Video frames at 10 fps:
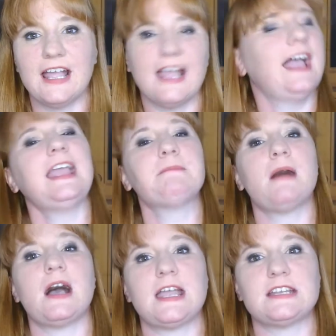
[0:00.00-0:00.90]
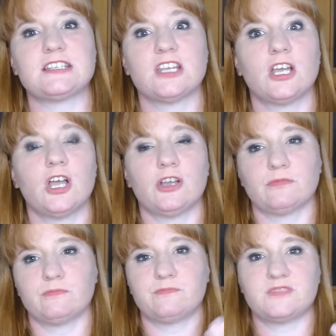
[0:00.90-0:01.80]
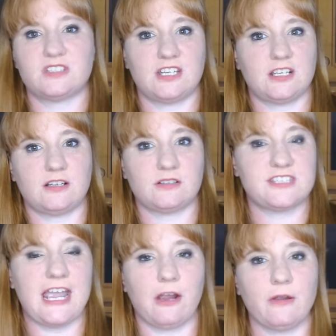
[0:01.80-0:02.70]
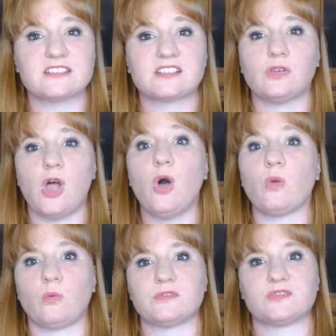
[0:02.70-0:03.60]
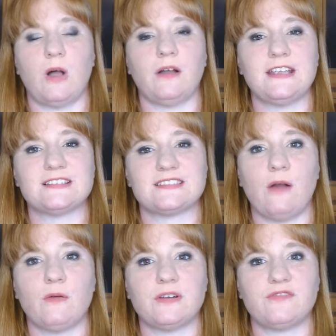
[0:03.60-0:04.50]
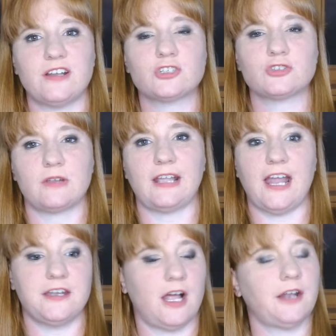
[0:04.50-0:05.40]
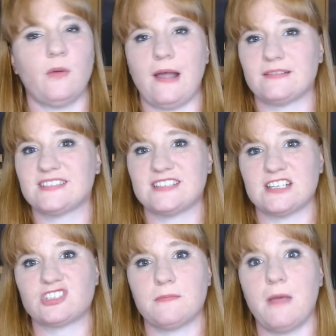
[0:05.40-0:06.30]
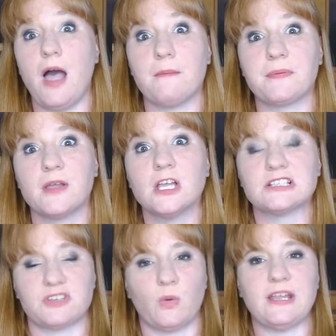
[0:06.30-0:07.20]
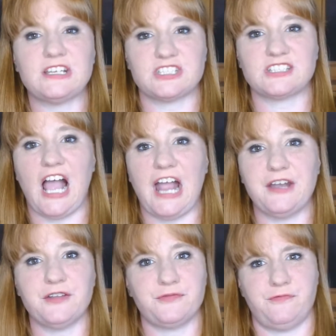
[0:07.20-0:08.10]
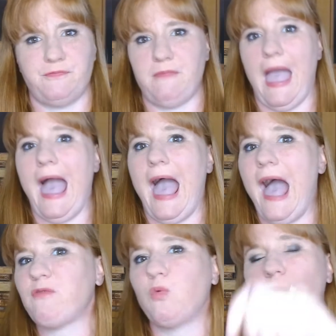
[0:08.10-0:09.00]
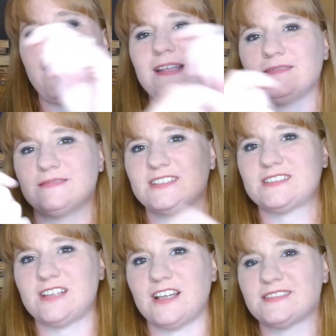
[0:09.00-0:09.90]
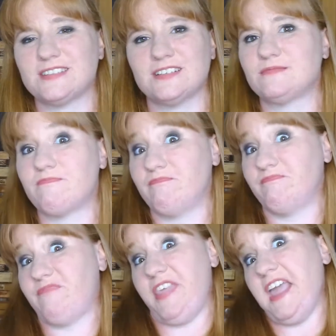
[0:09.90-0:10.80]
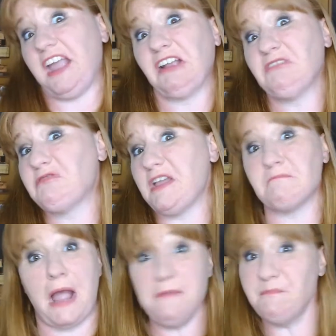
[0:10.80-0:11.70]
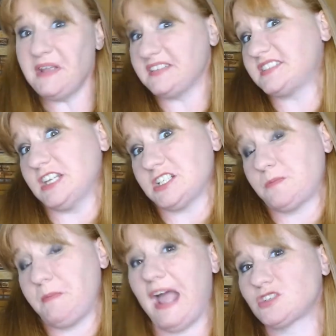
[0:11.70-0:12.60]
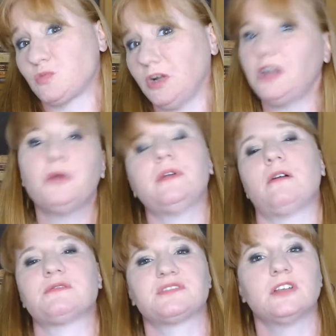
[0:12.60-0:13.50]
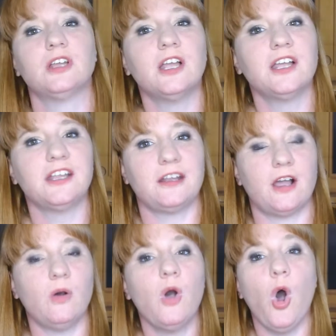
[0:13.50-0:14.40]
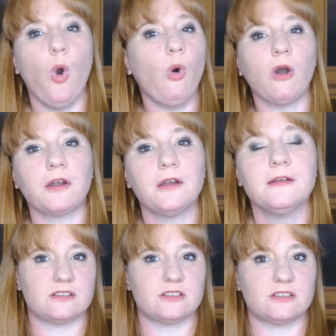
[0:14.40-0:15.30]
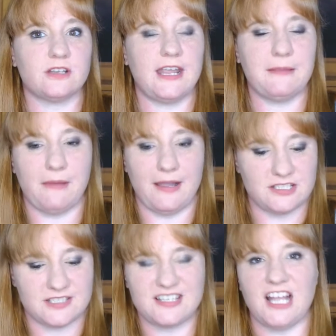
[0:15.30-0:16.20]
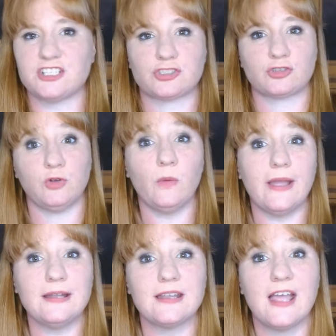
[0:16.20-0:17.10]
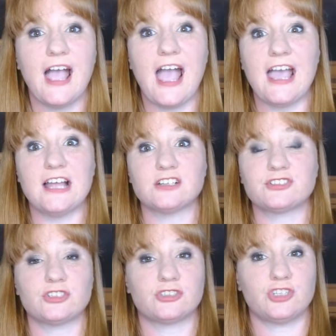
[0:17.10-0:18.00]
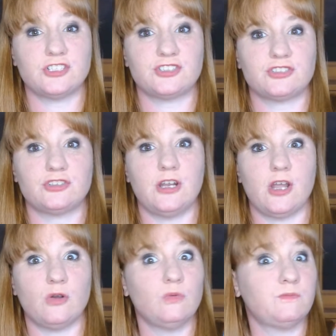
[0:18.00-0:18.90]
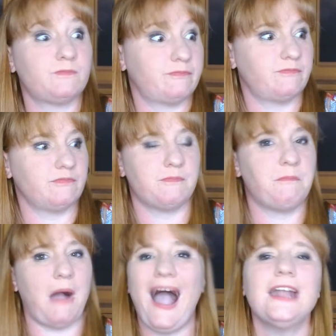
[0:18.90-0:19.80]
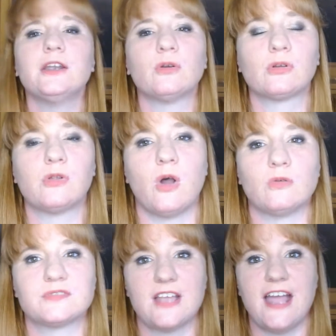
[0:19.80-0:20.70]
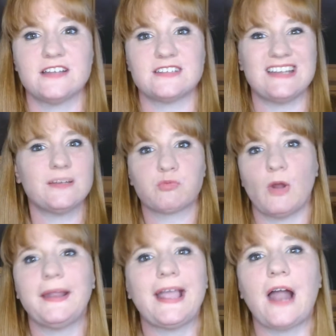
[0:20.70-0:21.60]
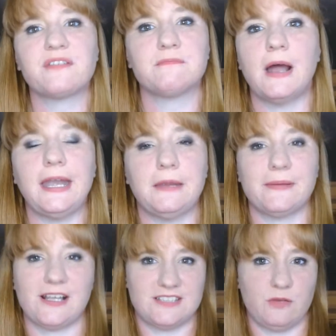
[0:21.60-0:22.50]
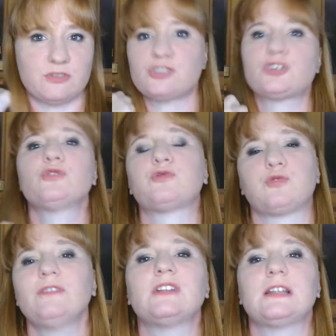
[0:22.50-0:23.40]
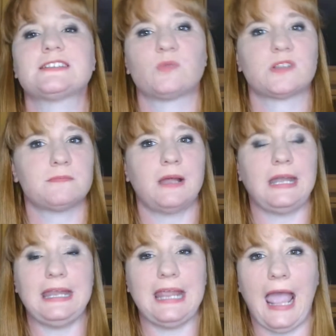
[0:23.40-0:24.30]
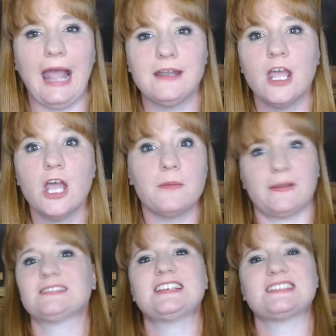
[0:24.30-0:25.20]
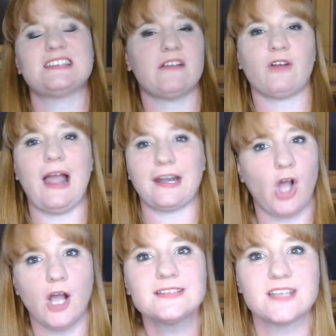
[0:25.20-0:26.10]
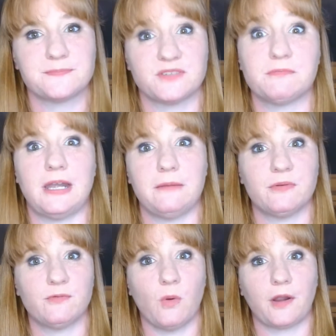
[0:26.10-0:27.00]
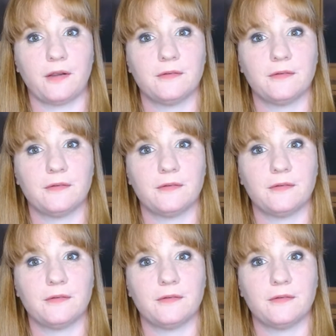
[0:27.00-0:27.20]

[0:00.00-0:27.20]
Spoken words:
He might tear his clothes while he's out adventuring and not know how to stitch them up. So he just kind of halfway does a thing that might be a stitch patchwork, who knows, you know? Or he might decide, screw it, and just, you know, buy new clothes and end up running out of money because he was too frivolous with the money he had because he's never had a concept of money before.